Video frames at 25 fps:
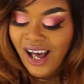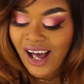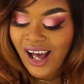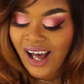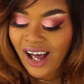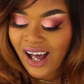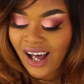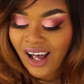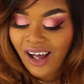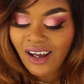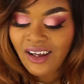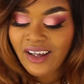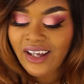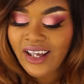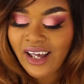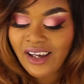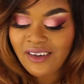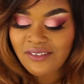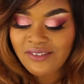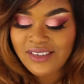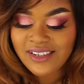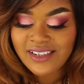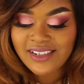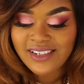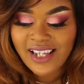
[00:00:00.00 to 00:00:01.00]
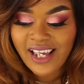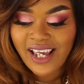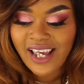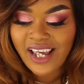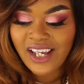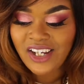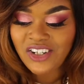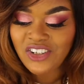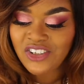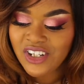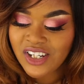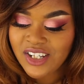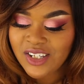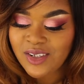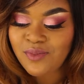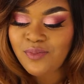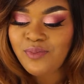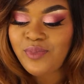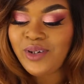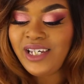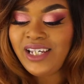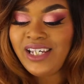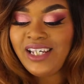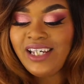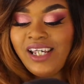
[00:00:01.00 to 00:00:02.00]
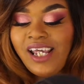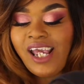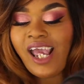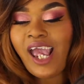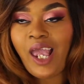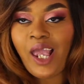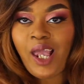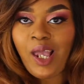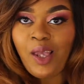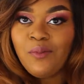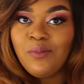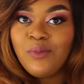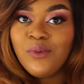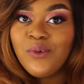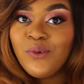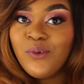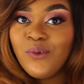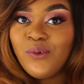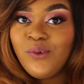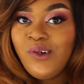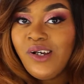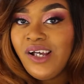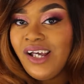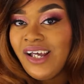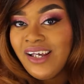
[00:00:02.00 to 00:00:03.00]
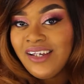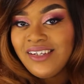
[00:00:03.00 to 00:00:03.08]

I'll have to say just being able